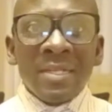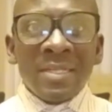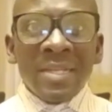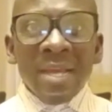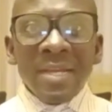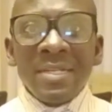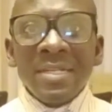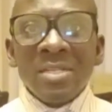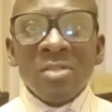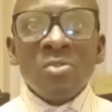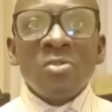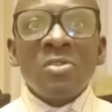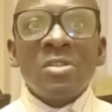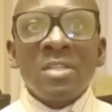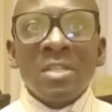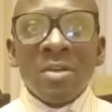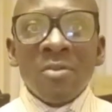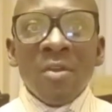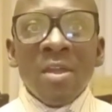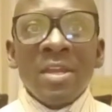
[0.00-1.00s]
that is not
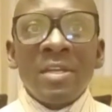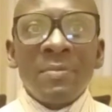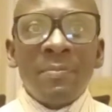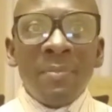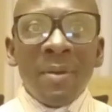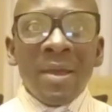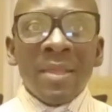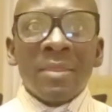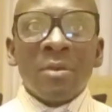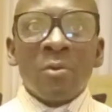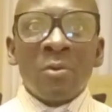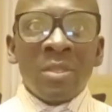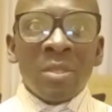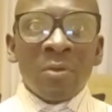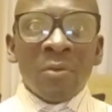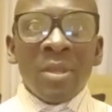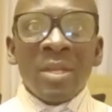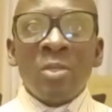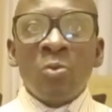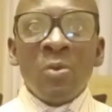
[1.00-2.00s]
the right path or
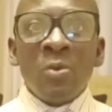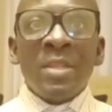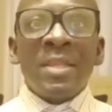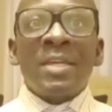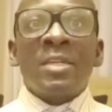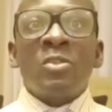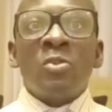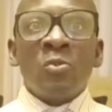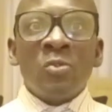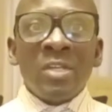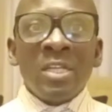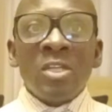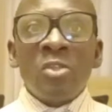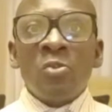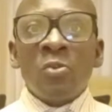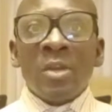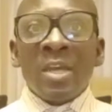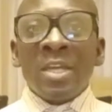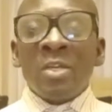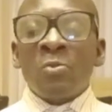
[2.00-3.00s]
the right way that you
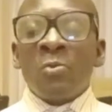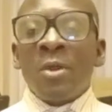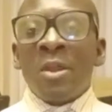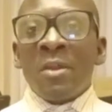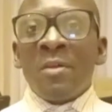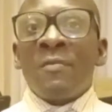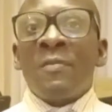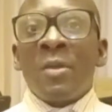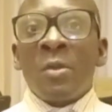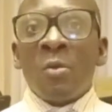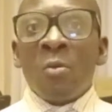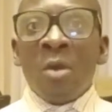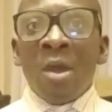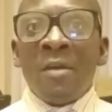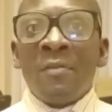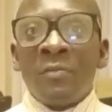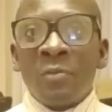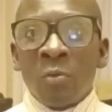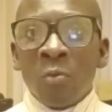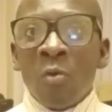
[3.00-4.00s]
need to get wherever you
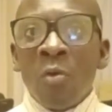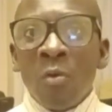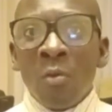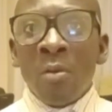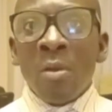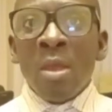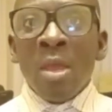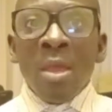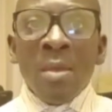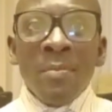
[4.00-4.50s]
have to go.